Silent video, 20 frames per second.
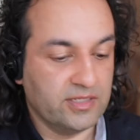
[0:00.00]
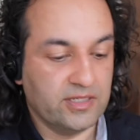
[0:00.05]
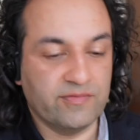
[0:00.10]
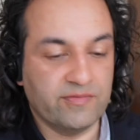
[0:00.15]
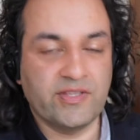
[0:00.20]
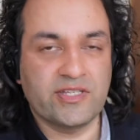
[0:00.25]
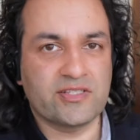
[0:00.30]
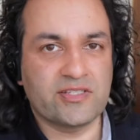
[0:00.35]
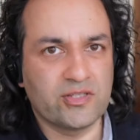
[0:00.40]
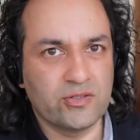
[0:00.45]
If
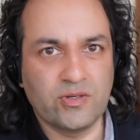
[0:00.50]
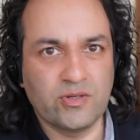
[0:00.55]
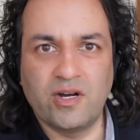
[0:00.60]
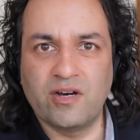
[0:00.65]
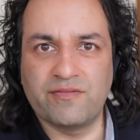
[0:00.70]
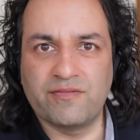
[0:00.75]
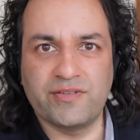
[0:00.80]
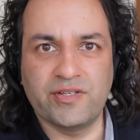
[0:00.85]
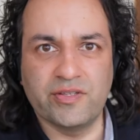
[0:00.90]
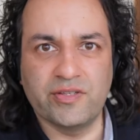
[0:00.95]
that's too
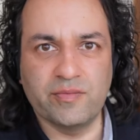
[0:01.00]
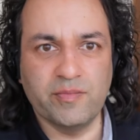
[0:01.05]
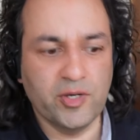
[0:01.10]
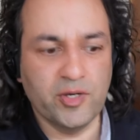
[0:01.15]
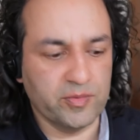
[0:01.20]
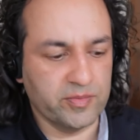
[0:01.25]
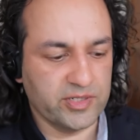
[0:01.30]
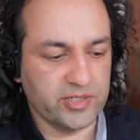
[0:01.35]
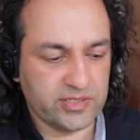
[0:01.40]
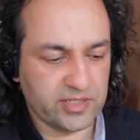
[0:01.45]
hard for you at the
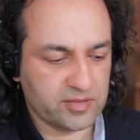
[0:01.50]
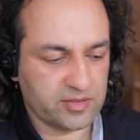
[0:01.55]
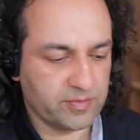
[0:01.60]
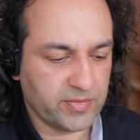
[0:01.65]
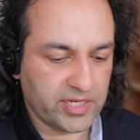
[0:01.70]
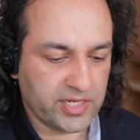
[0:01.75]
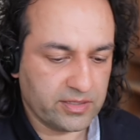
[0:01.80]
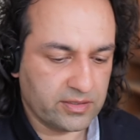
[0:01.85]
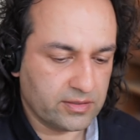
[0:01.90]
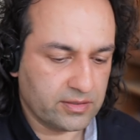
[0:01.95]
moment, it doesn't
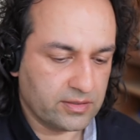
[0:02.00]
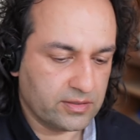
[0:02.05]
matter.